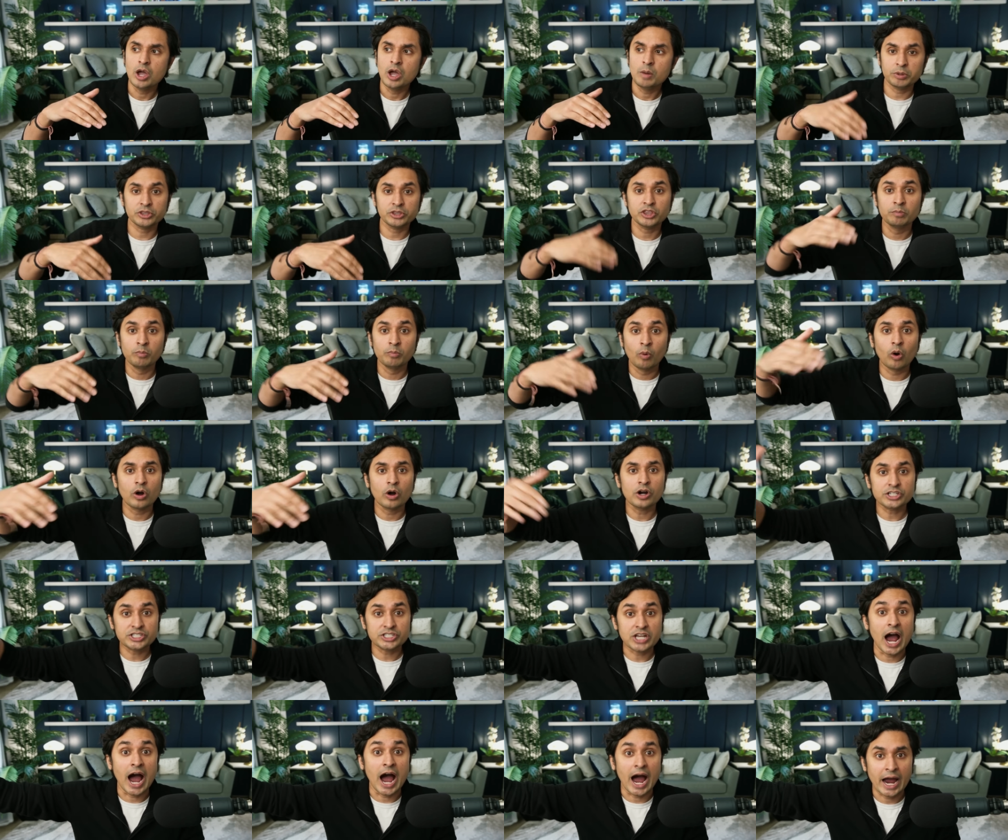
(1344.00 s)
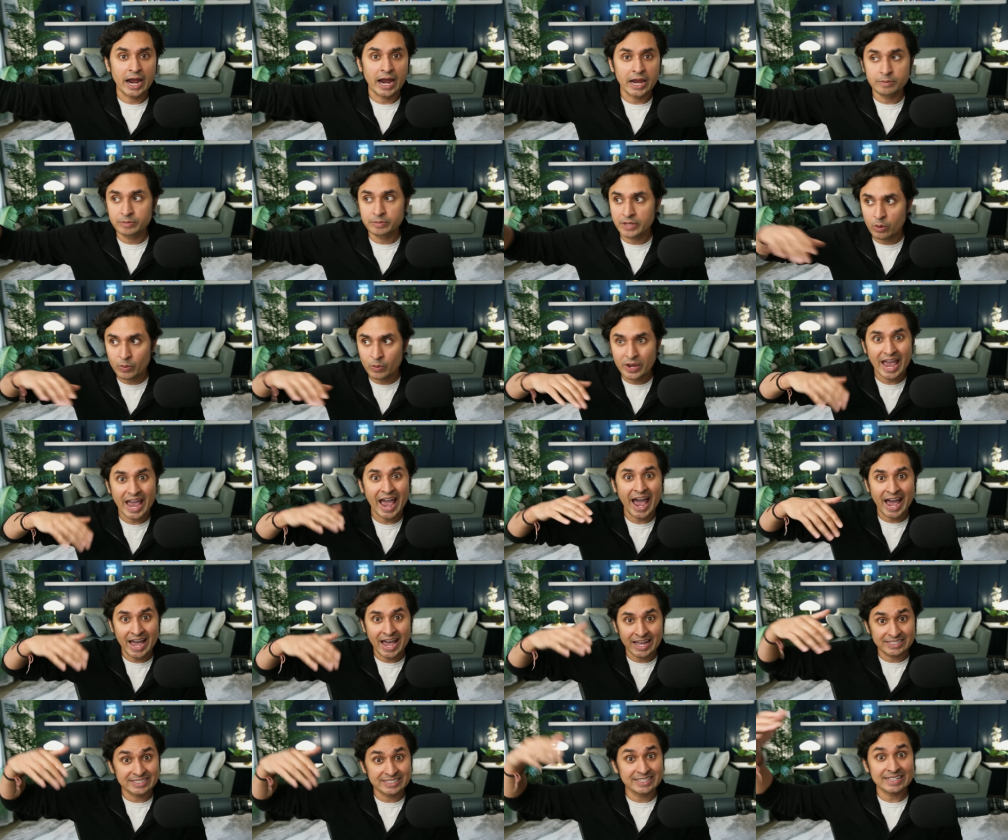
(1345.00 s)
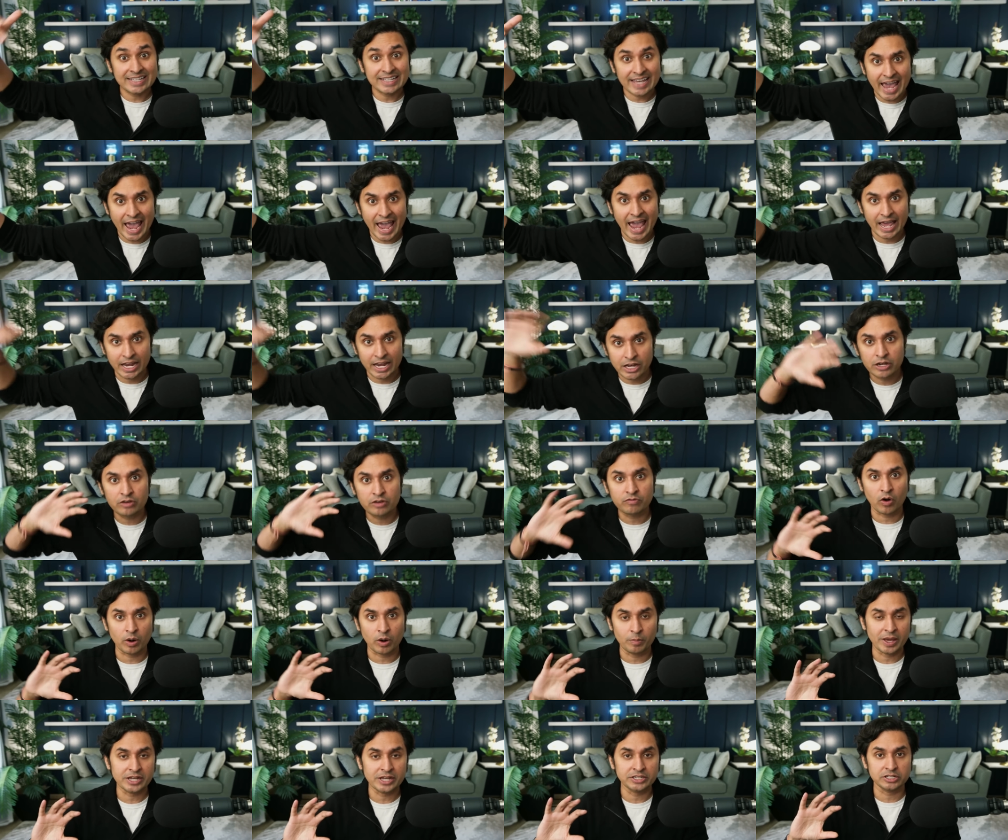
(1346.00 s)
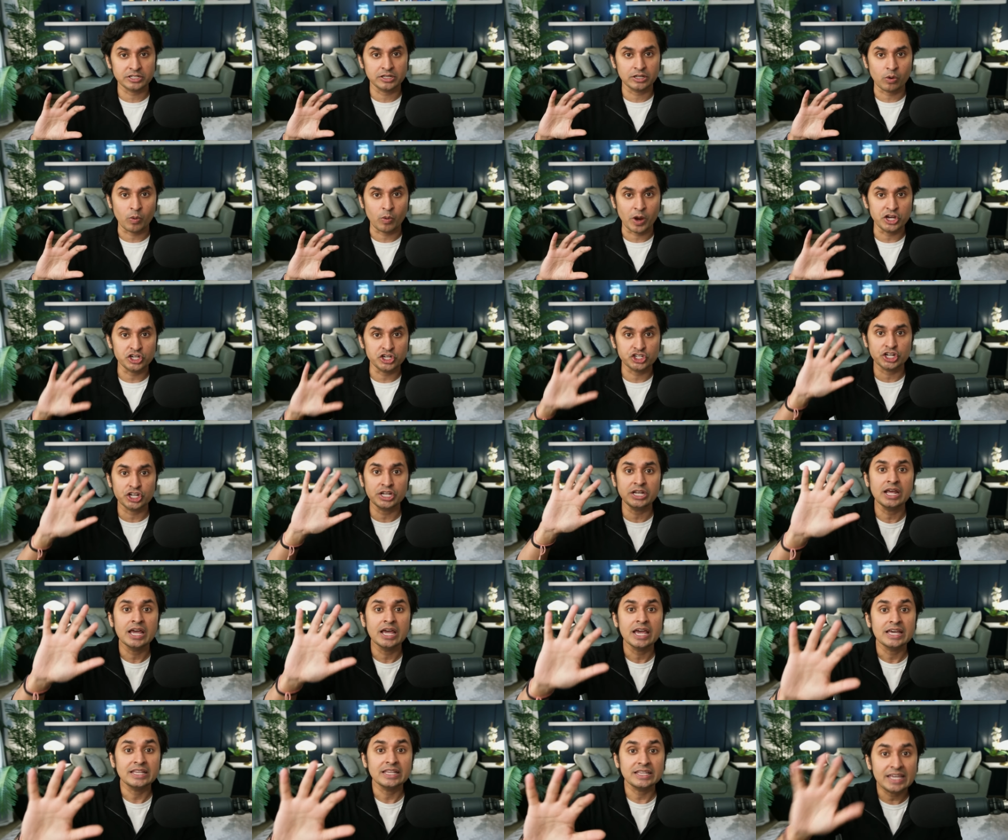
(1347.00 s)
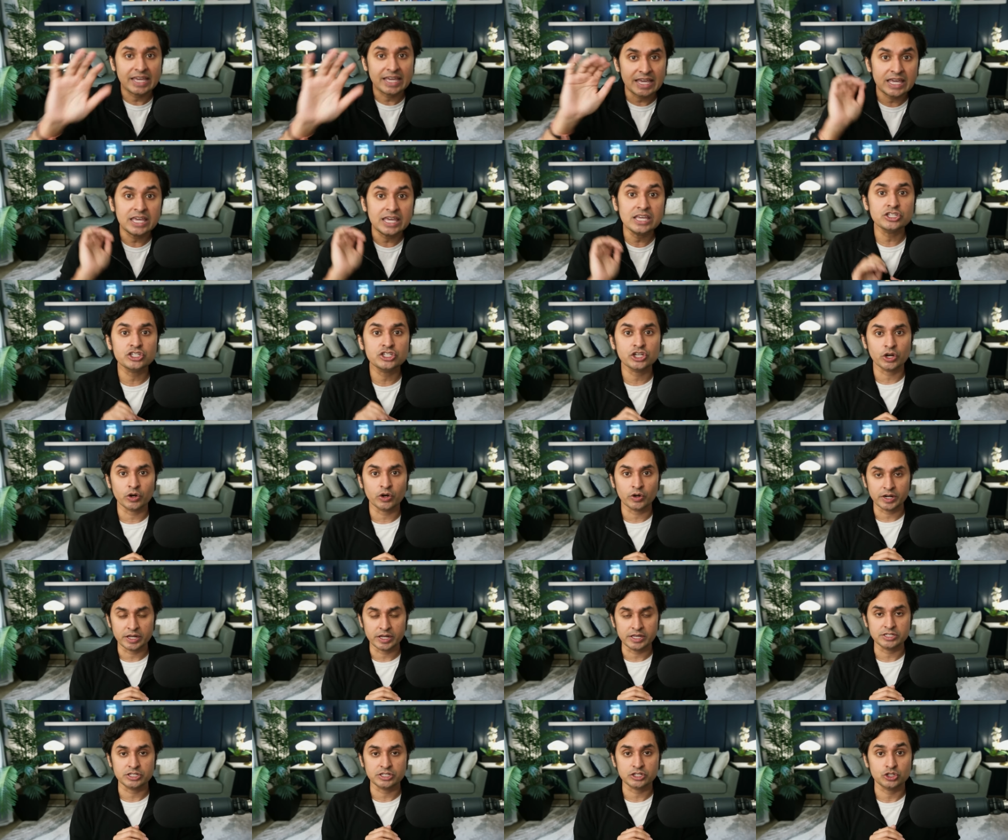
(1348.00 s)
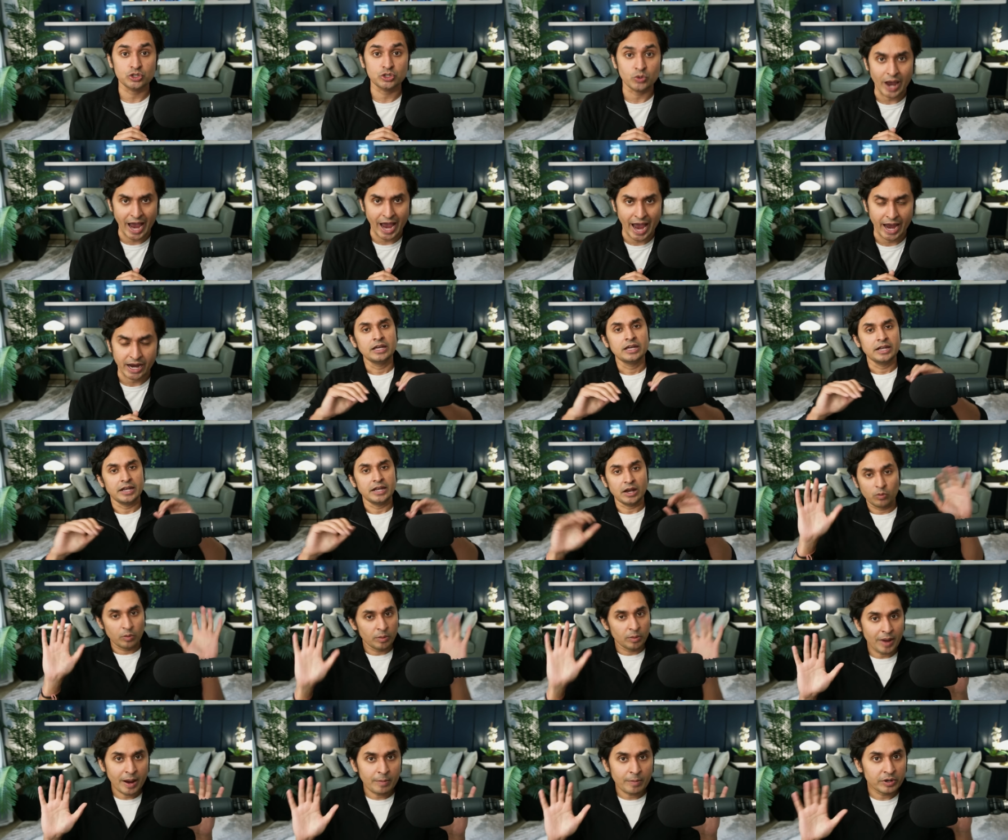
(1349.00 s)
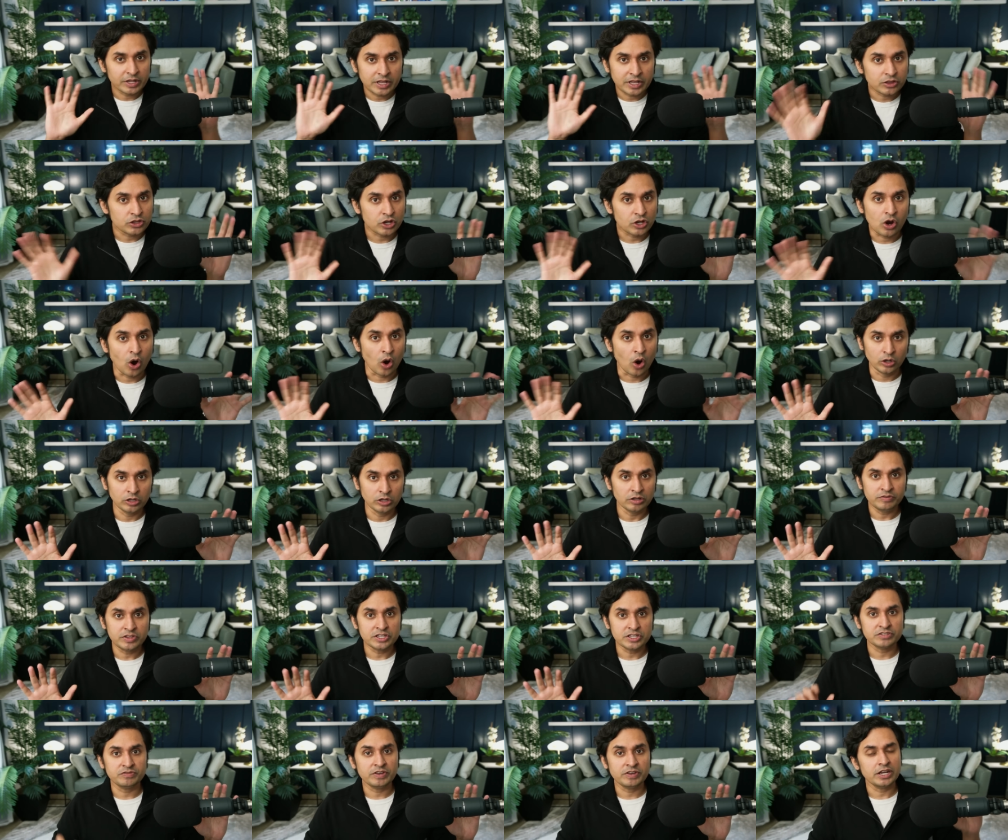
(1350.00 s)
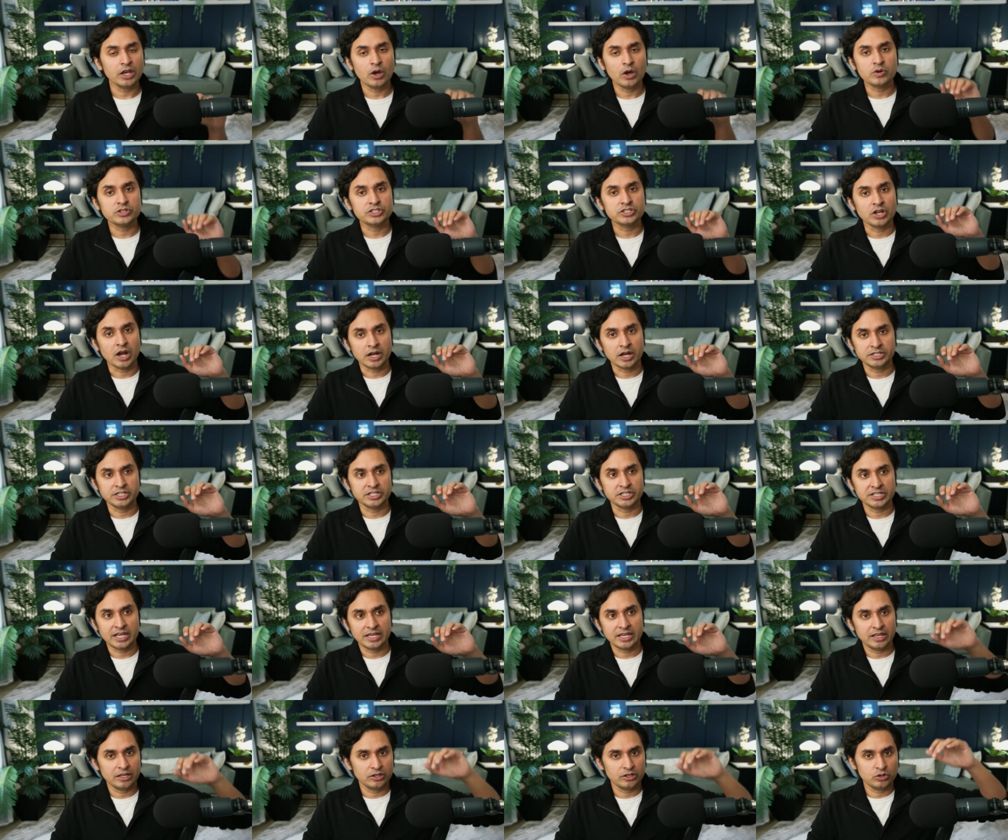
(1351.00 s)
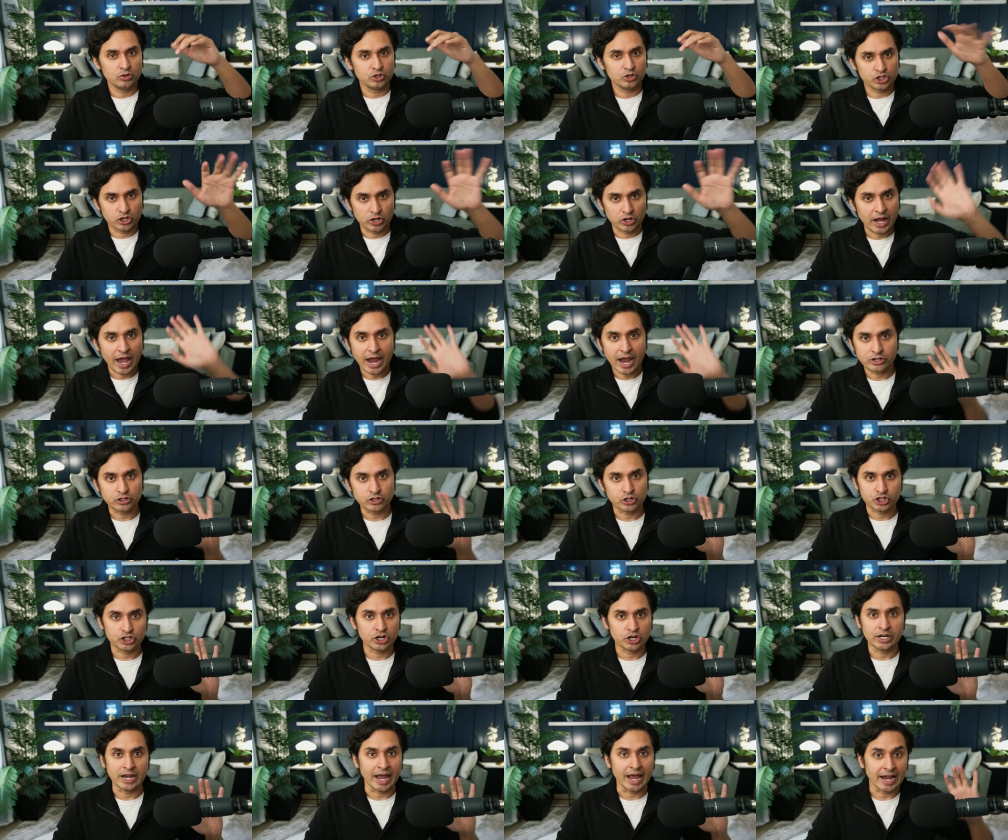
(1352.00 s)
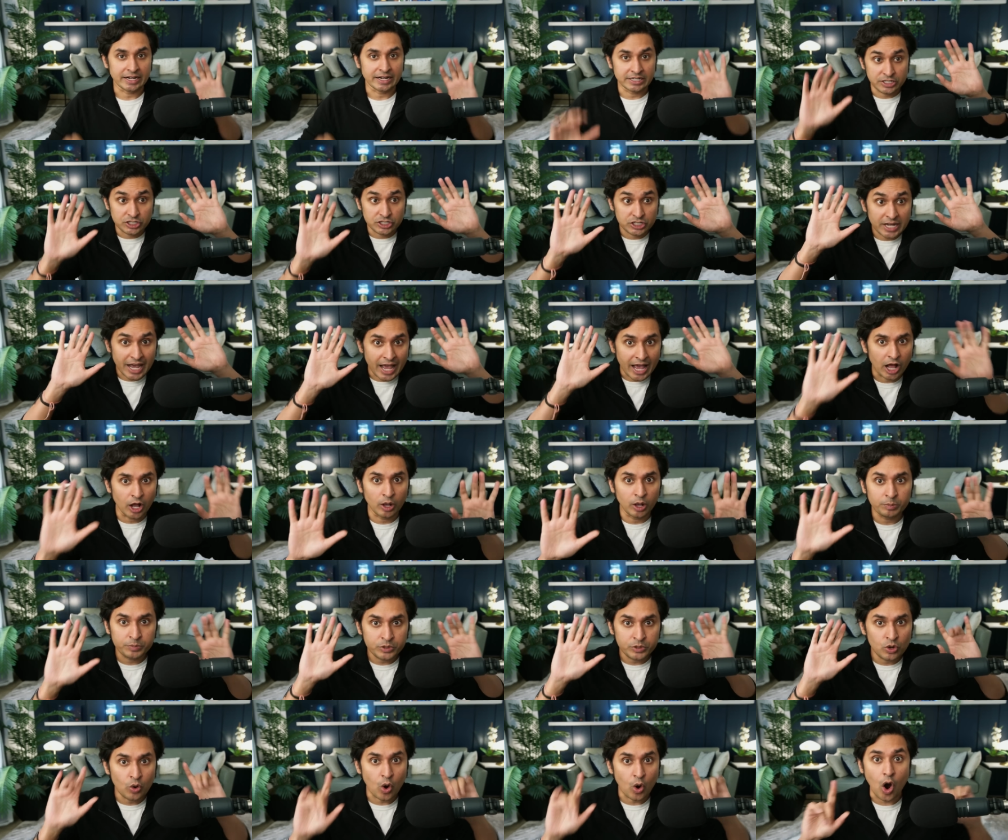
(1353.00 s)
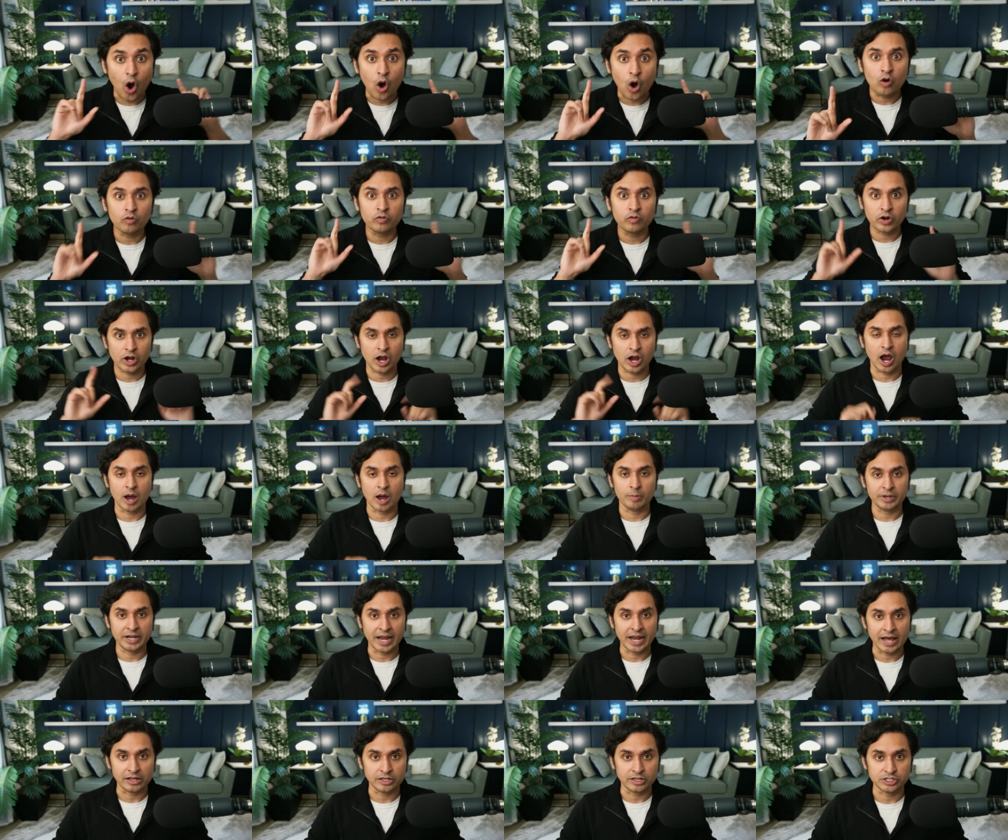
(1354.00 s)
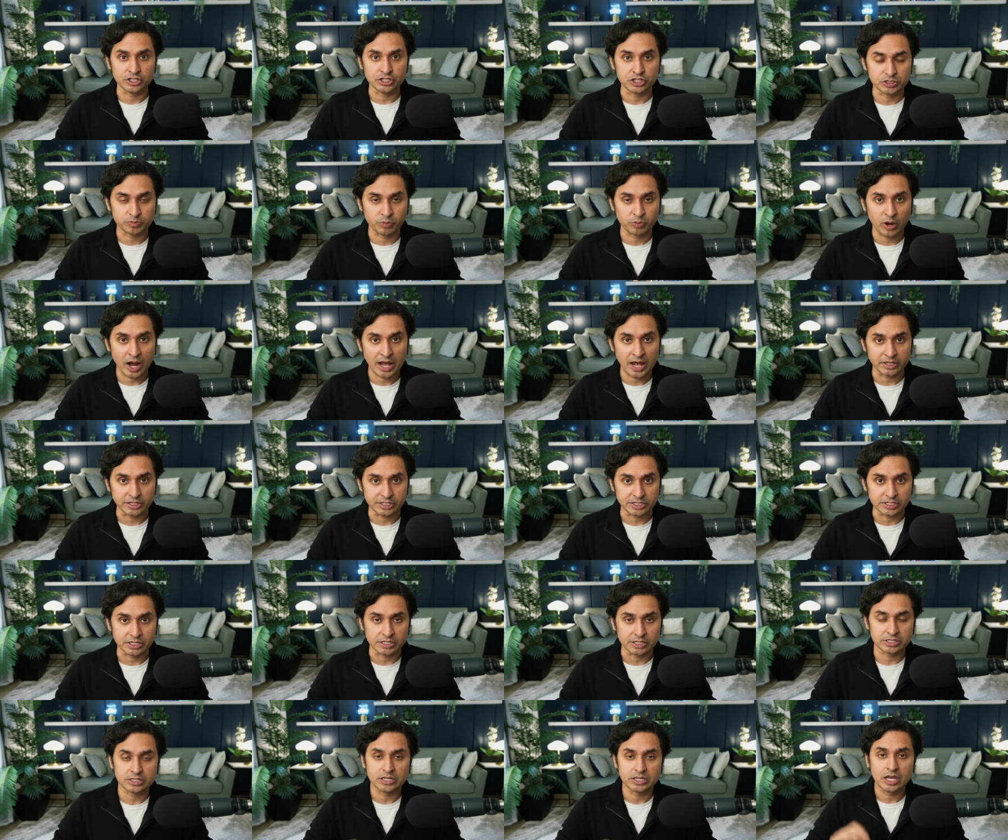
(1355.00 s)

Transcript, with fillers: But the more time that we add to the end of our mental equation, the easier it is to act. Now, remember that the goal of this video is not to say that you should act or shouldn't act, it's to help you overcome analysis paralysis.